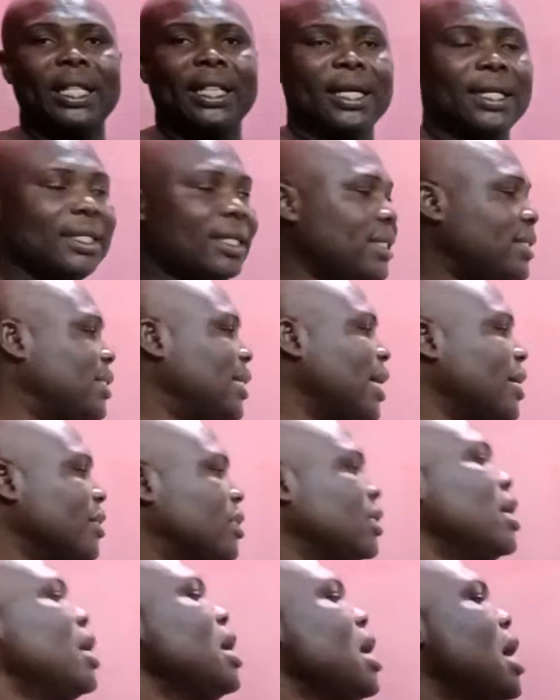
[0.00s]
the distance?
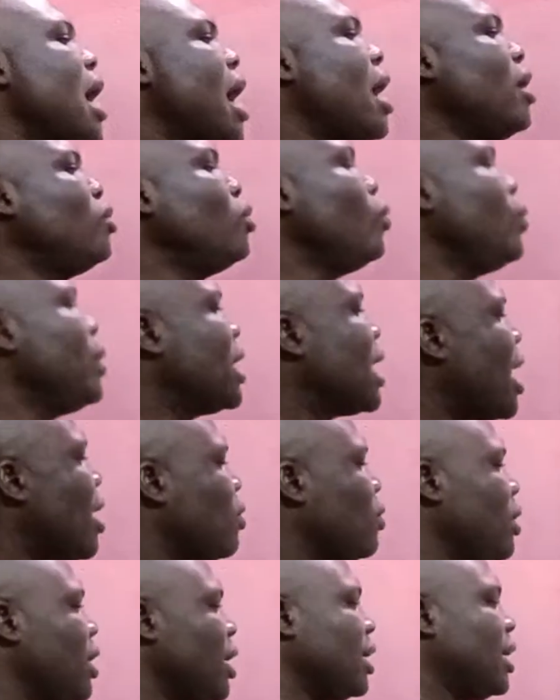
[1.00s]
How do we
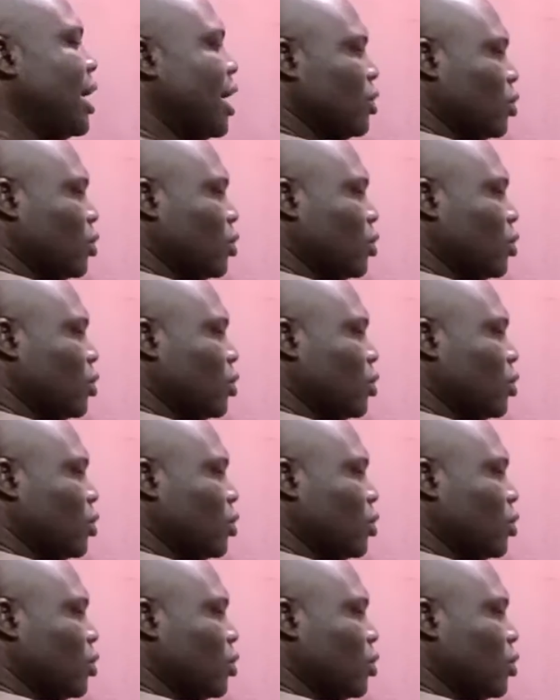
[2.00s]
calculate that?